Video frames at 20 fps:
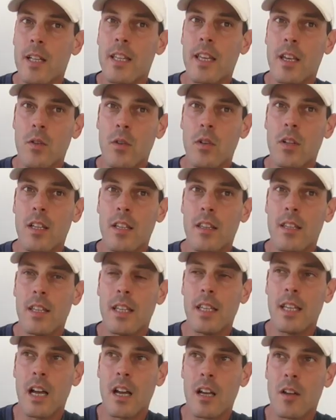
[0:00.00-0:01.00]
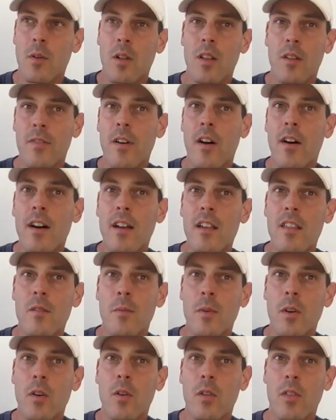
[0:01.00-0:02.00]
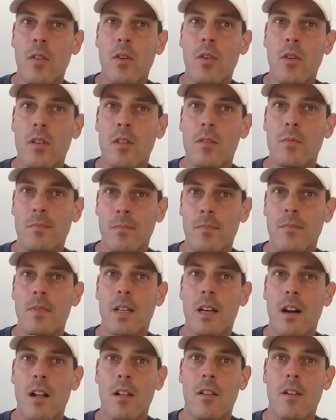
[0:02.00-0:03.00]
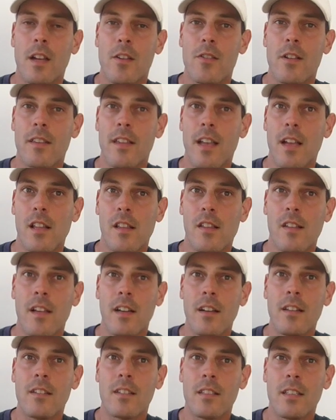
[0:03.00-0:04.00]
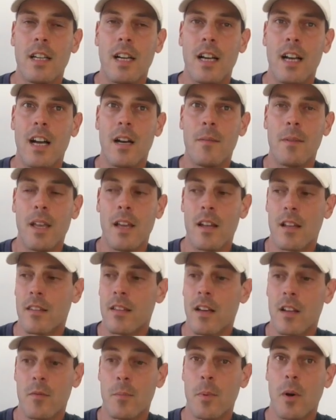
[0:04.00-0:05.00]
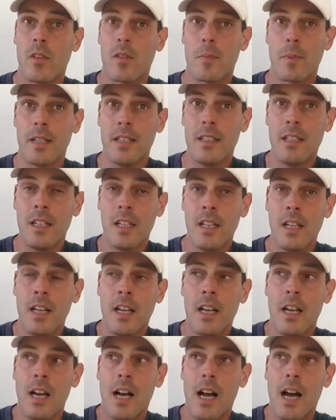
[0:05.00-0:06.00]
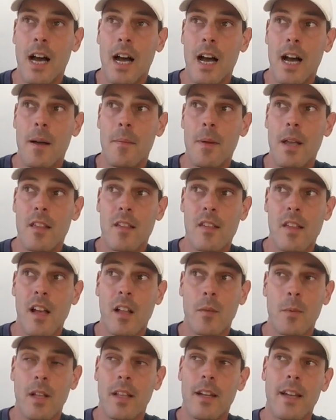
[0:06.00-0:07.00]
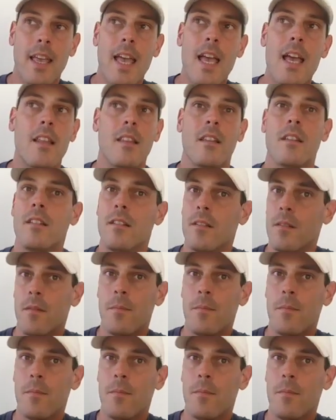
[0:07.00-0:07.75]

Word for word: really good in the um, qualifiers. We all thought mm, Kyle could actually take this out. Um, he had a ton of boat speed um, and sailed well. And again,